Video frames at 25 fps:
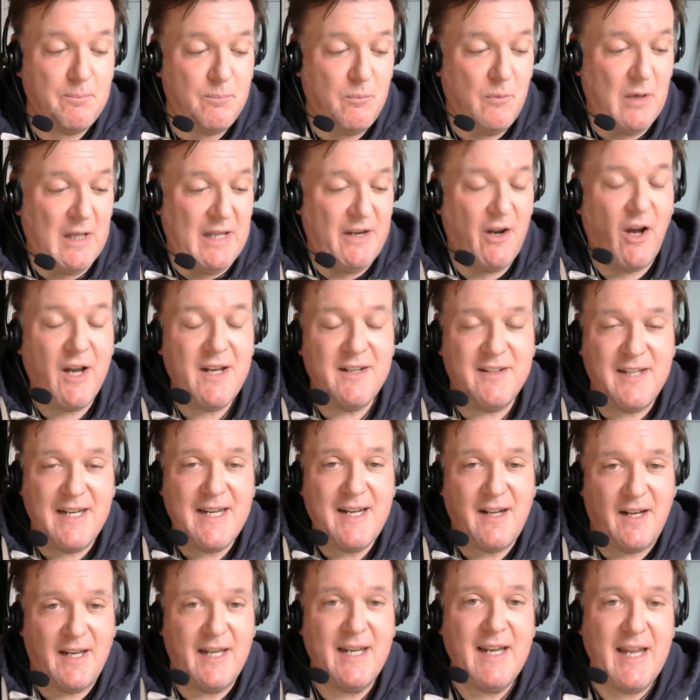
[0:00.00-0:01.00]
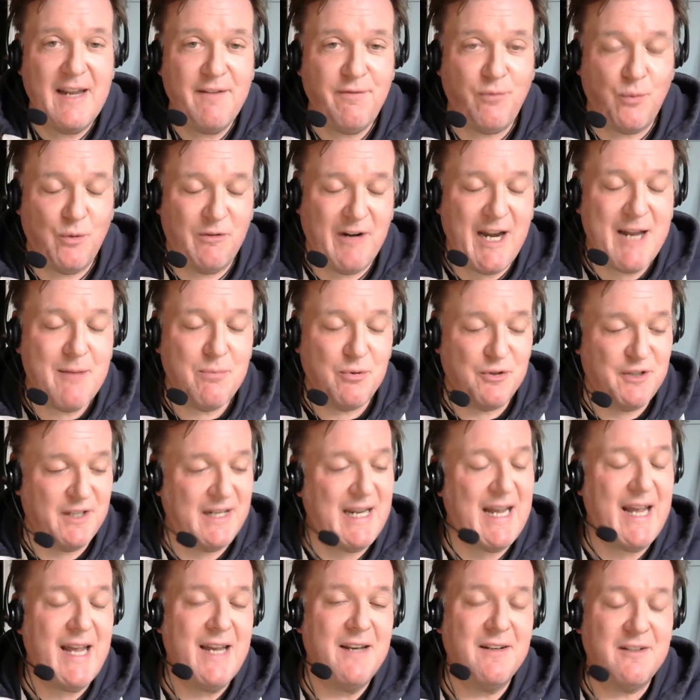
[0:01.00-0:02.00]
And ideally, if we're able to
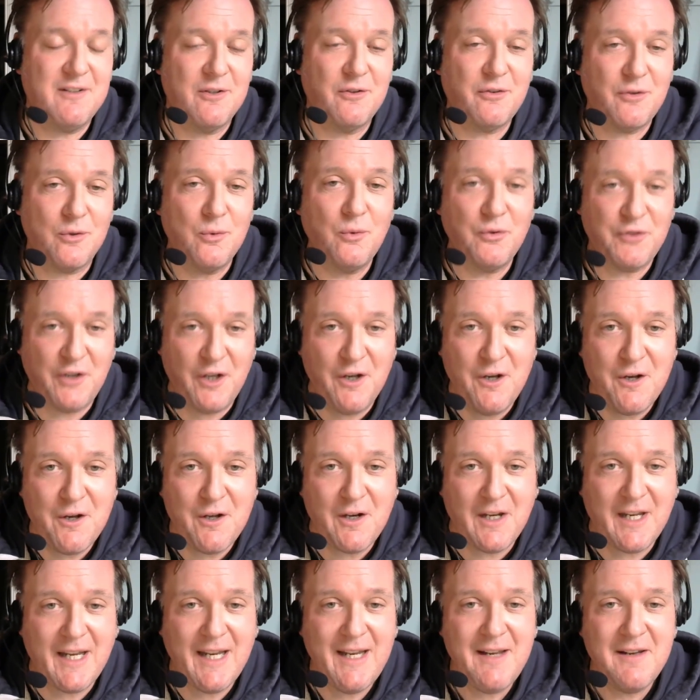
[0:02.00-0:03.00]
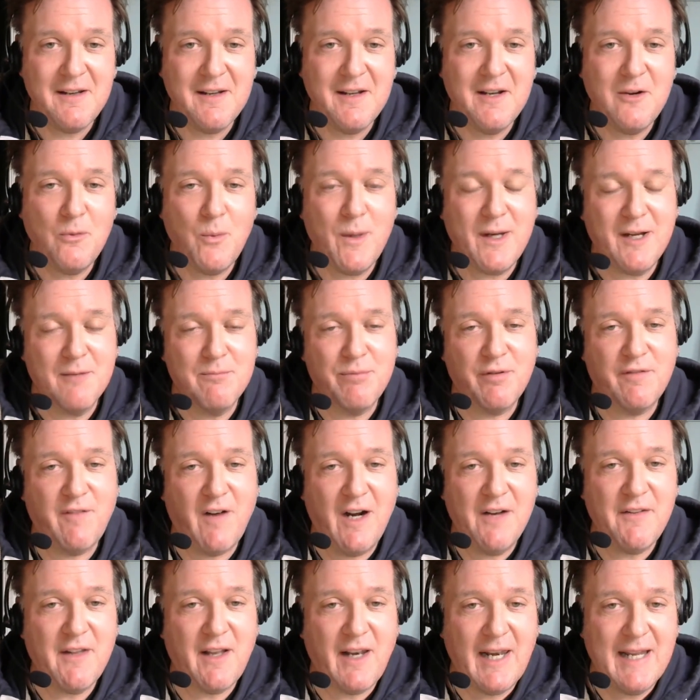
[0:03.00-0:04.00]
get into schools early, we can
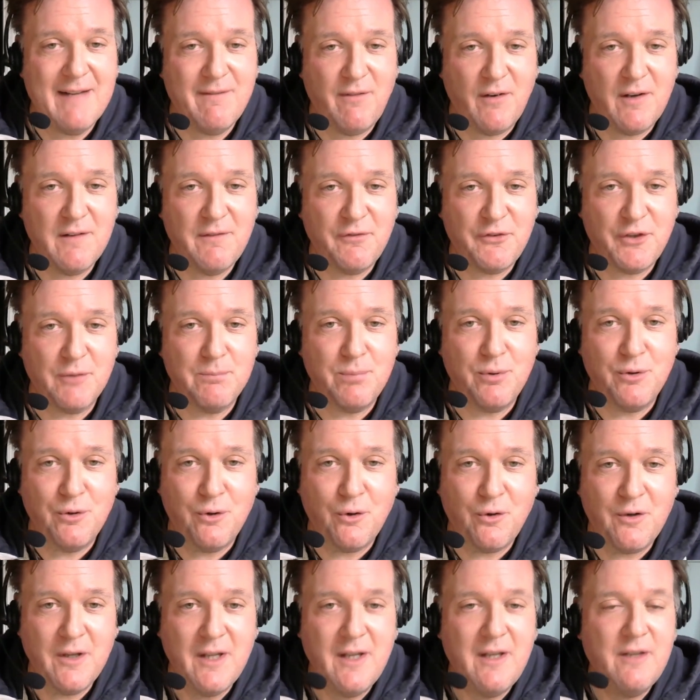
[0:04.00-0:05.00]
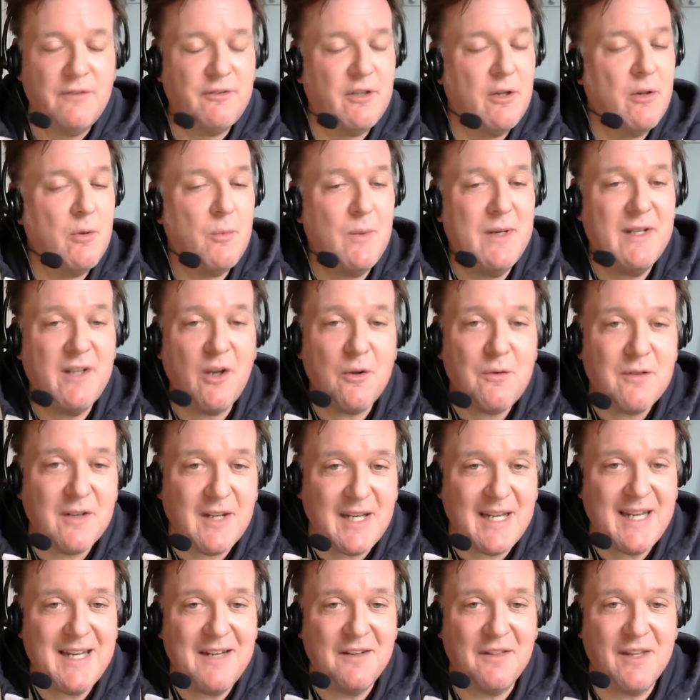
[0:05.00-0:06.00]
provide that level of support so that we don't
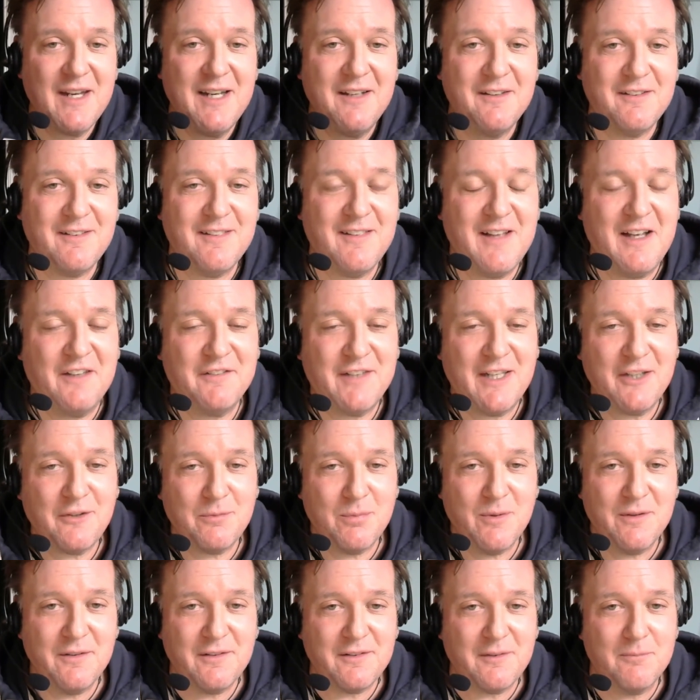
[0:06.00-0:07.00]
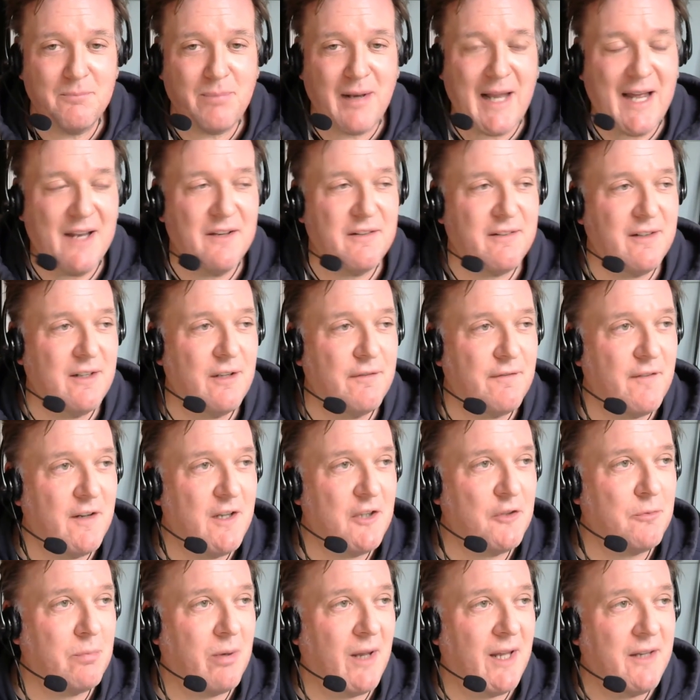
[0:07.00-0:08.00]
need these assessments and plans in the
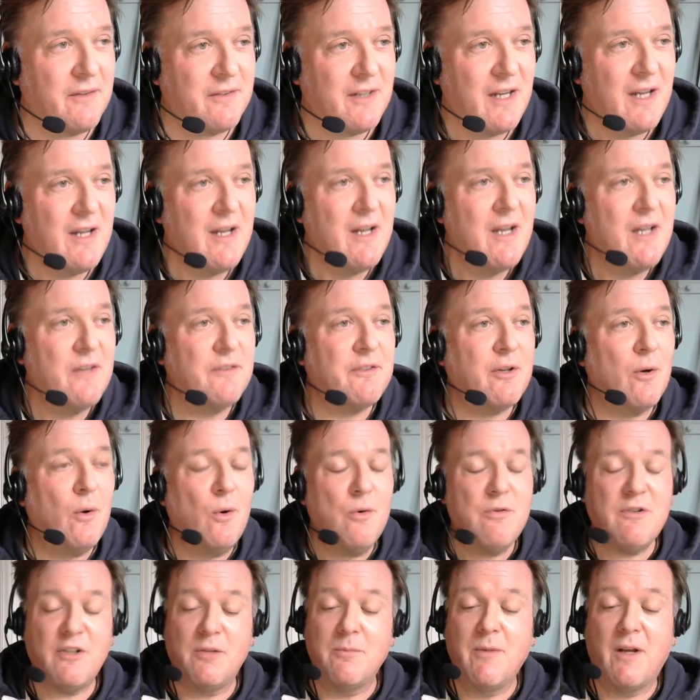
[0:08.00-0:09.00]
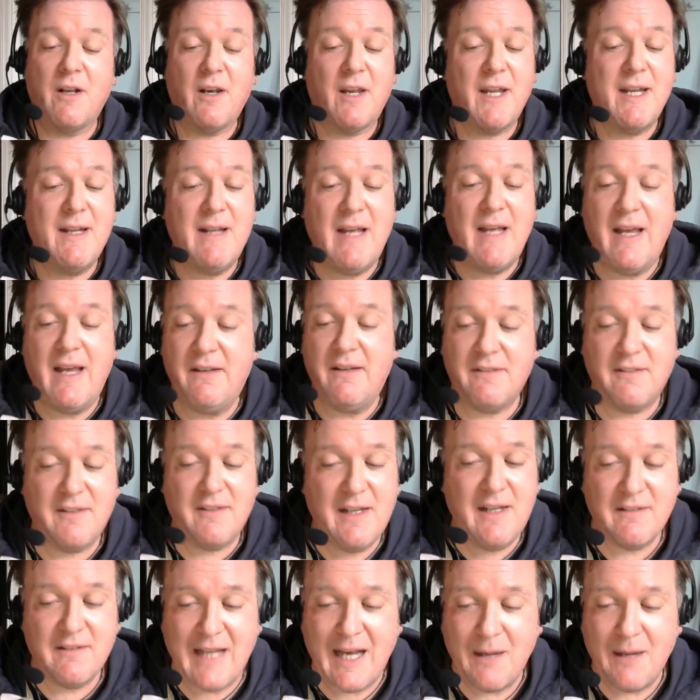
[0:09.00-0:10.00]
first place. So ultimately,
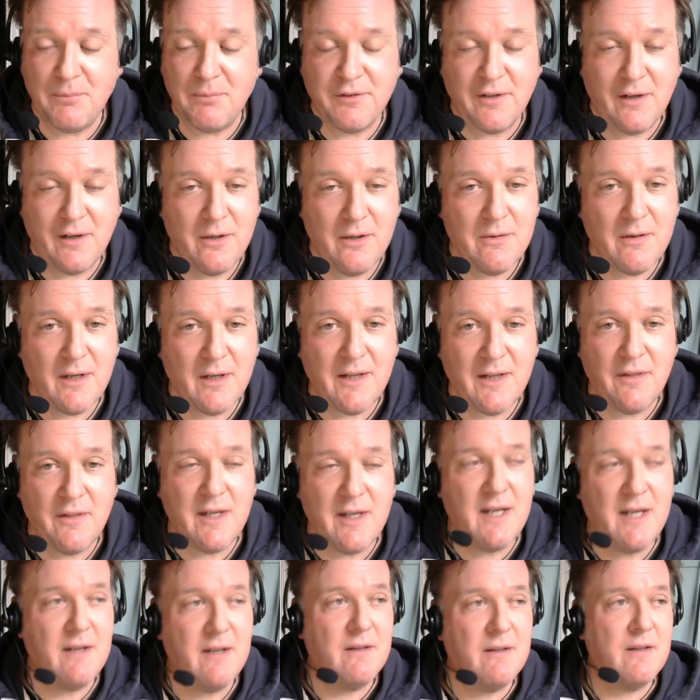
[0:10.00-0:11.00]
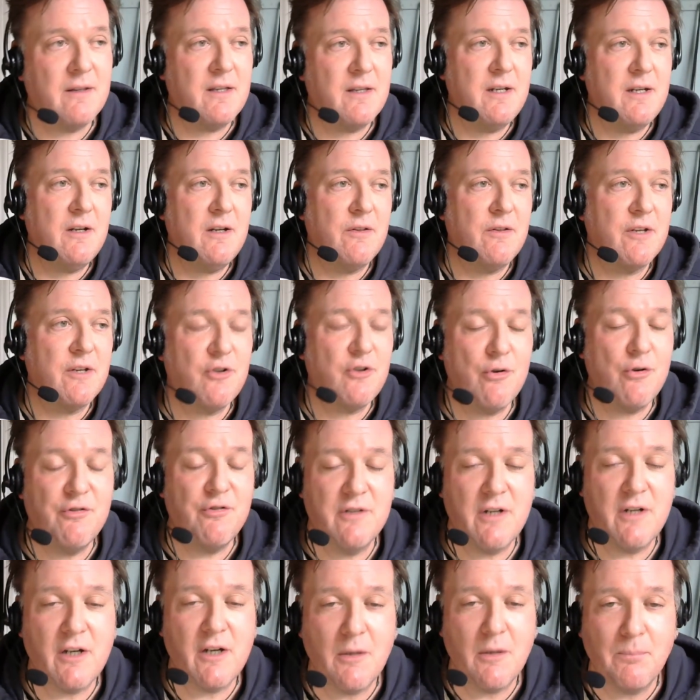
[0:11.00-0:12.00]
it's absolutely the
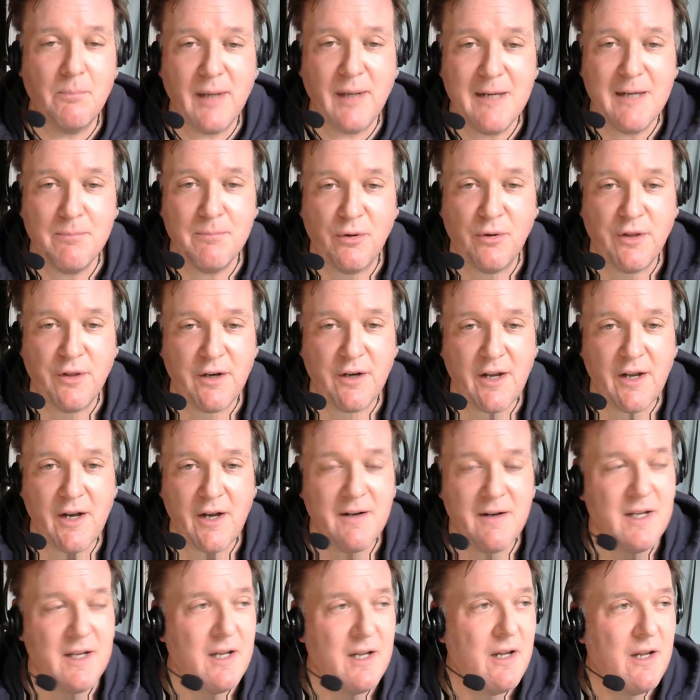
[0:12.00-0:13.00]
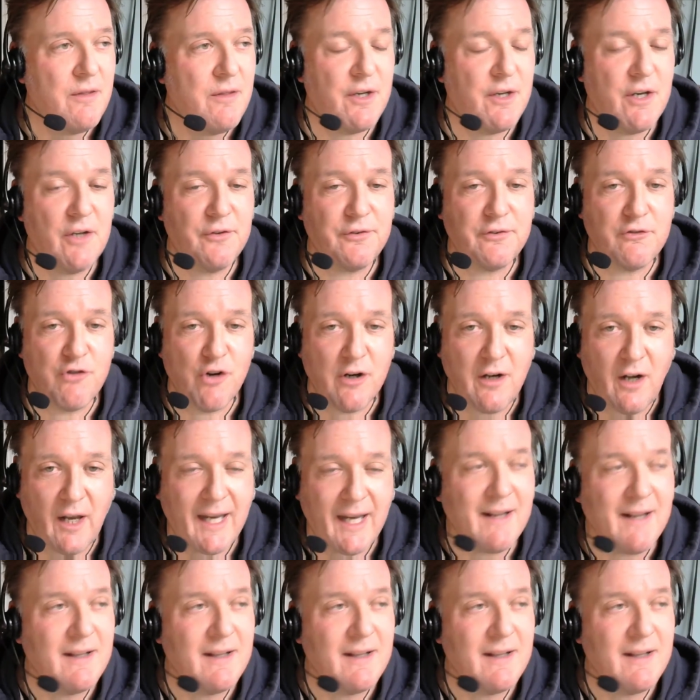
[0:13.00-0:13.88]
children and young people that are struggling.